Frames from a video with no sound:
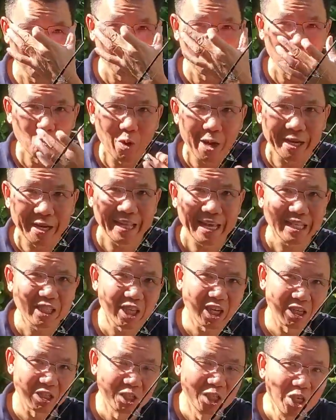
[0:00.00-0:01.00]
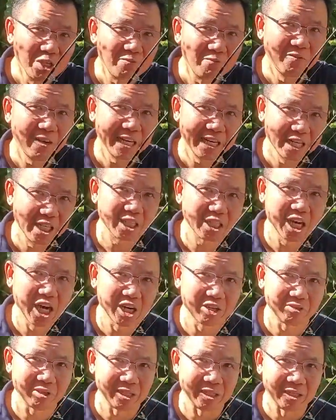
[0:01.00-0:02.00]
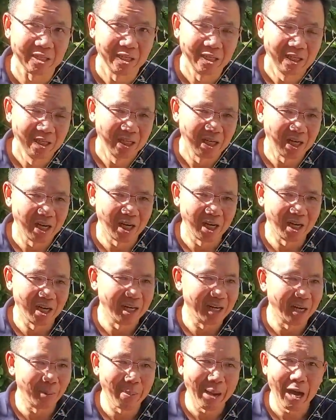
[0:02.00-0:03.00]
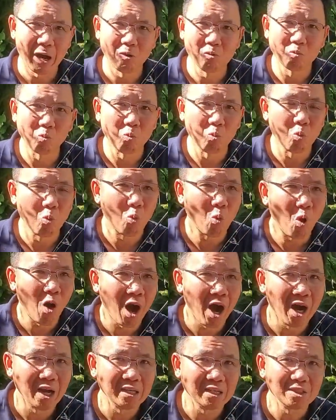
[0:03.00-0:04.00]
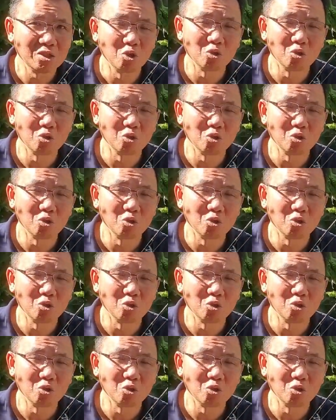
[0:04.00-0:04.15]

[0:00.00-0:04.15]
when there's a very good current. about 1